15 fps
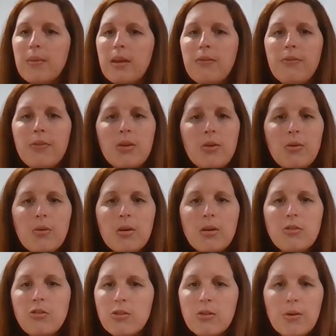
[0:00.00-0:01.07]
if you are
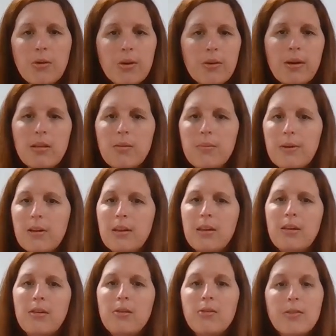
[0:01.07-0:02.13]
just going around the
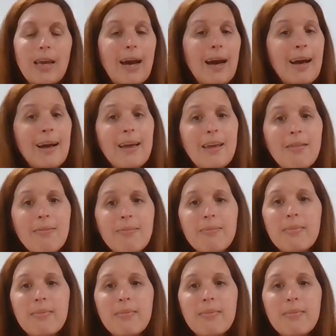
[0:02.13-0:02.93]
building and you say, hi,